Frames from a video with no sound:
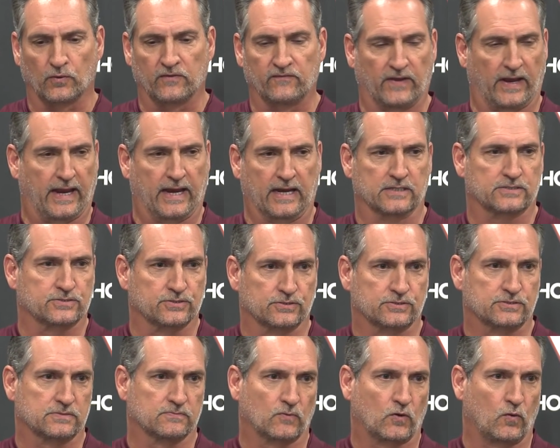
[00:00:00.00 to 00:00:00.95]
we've
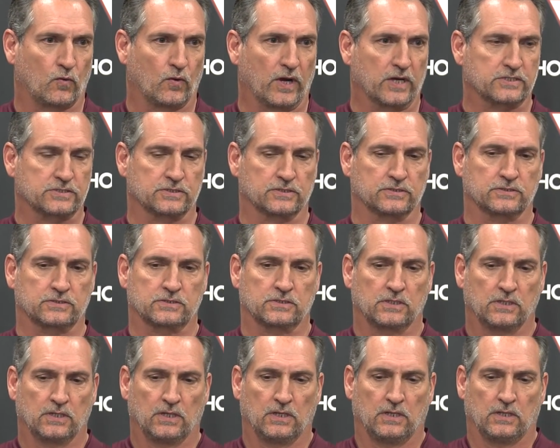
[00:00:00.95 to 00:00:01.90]
answered some
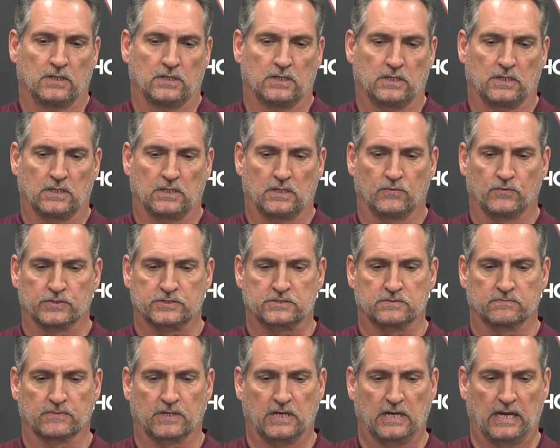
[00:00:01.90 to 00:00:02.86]
questions with
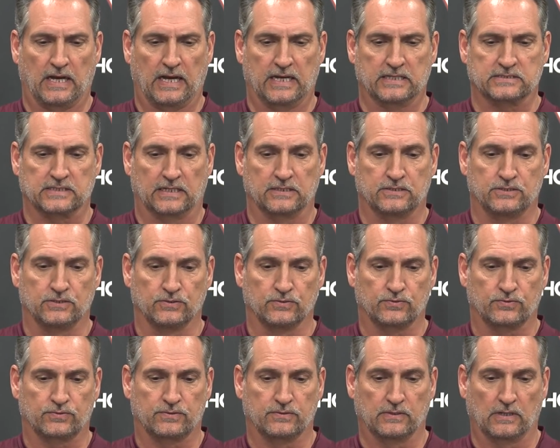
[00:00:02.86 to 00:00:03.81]
some guys.
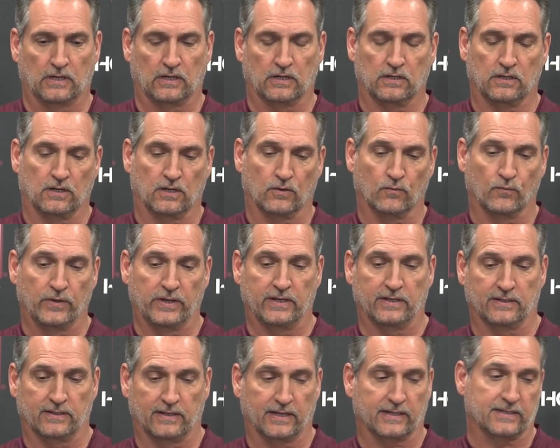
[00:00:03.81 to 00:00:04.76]
Are
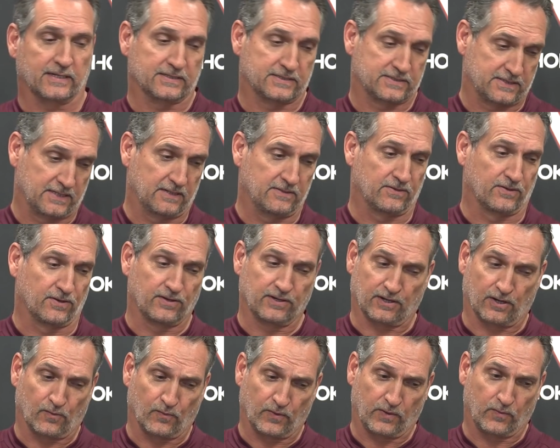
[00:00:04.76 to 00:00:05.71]
we, like I said
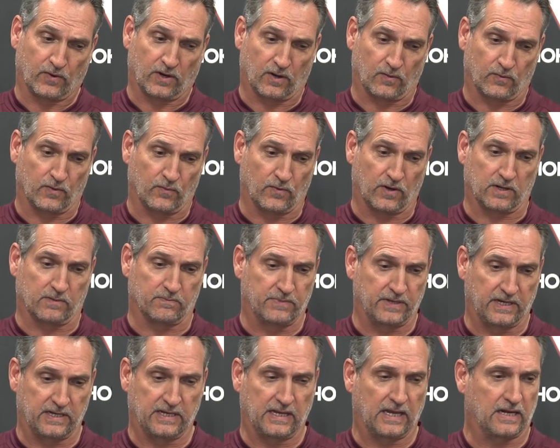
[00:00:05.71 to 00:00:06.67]
earlier, are we where we want to
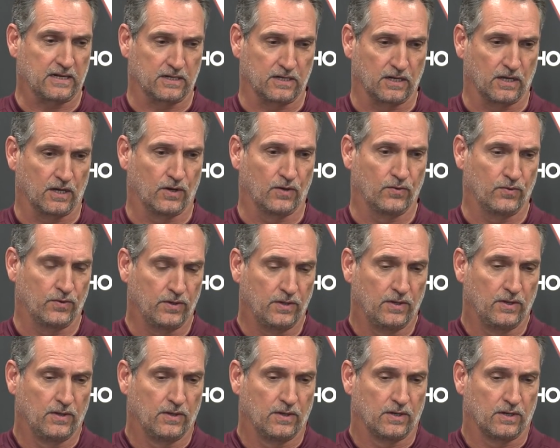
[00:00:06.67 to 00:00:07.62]
be yet? No.
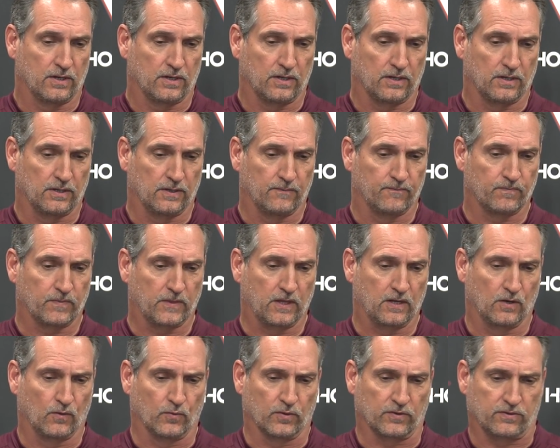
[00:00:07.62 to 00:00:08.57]
And
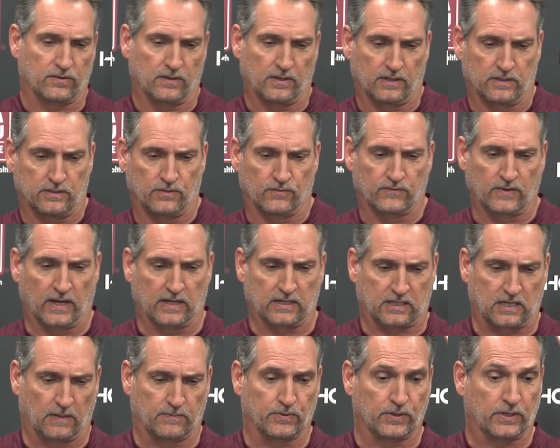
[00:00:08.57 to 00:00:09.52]
you've got
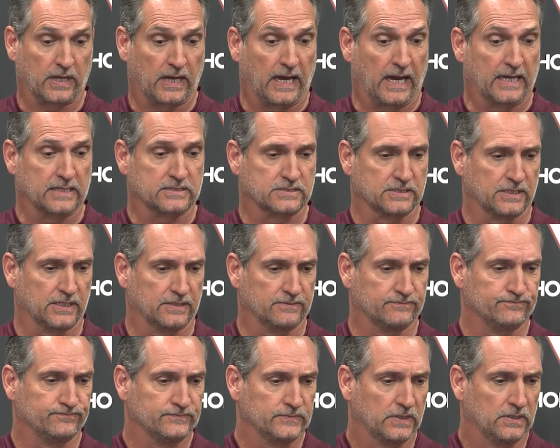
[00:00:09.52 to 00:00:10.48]
a couple guys
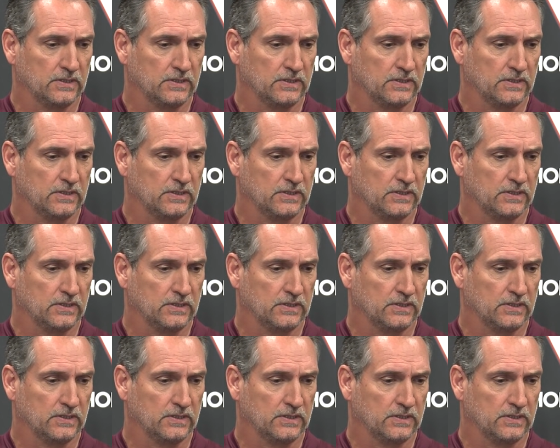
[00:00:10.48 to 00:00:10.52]
in